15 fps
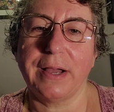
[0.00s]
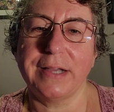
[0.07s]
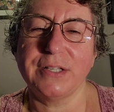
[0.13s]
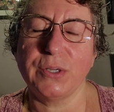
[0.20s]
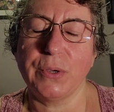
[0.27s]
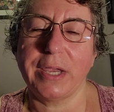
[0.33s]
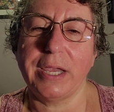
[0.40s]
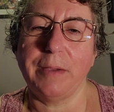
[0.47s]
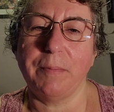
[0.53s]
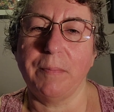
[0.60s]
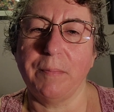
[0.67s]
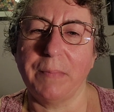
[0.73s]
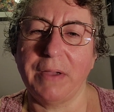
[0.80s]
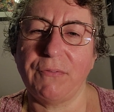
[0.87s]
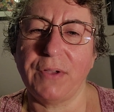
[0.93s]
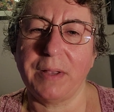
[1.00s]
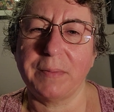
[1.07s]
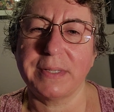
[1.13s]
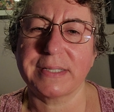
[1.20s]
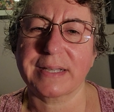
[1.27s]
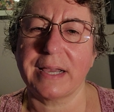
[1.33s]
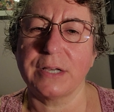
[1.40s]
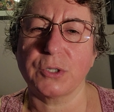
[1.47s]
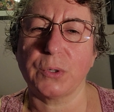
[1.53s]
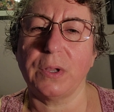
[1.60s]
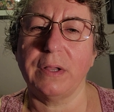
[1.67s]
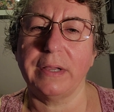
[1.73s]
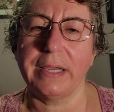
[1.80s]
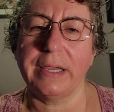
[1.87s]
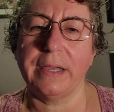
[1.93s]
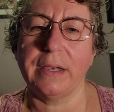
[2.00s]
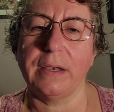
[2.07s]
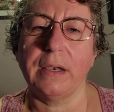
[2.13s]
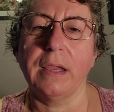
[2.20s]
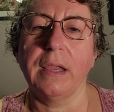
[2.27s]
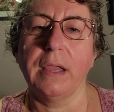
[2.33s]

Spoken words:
I do keep my family schedule in